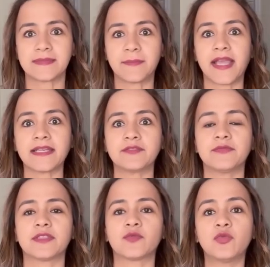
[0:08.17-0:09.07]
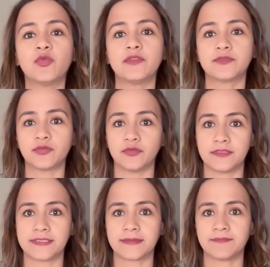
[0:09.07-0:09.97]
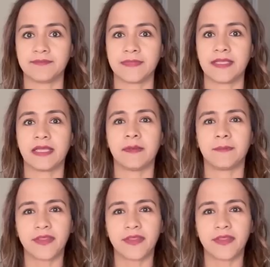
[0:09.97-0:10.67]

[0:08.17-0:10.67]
packed with cool tools. But